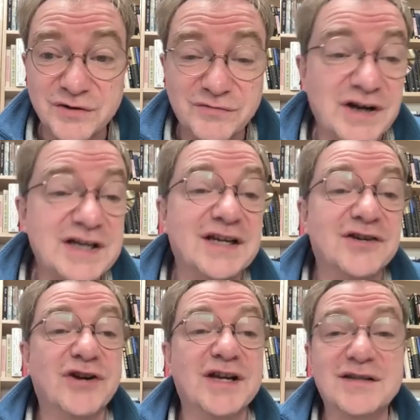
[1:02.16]
writing
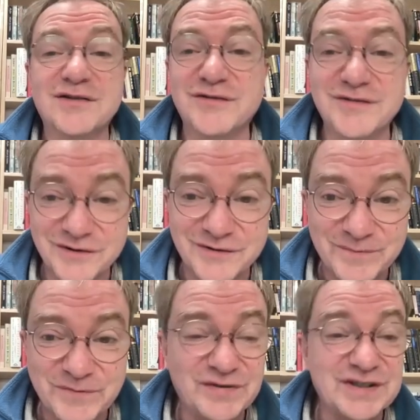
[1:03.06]
address, your
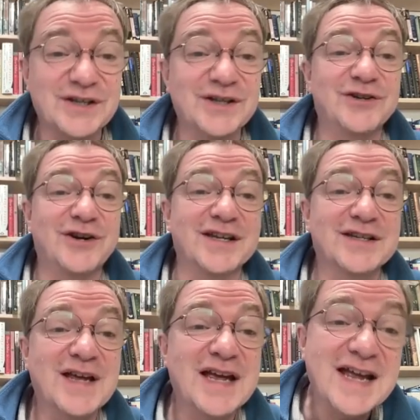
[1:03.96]
physical
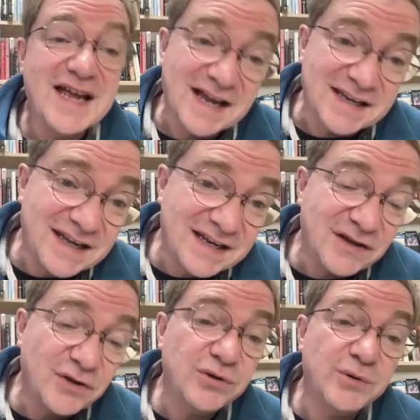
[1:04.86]
address, and
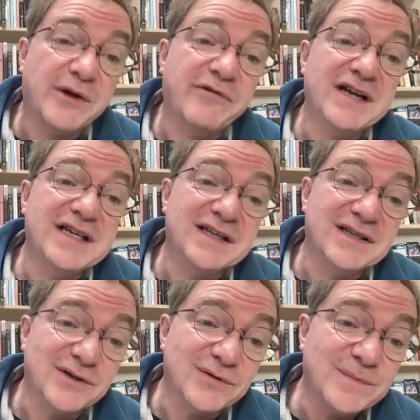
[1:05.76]
then who you are writing
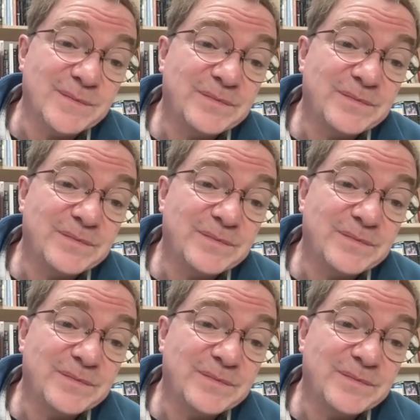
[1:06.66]
to,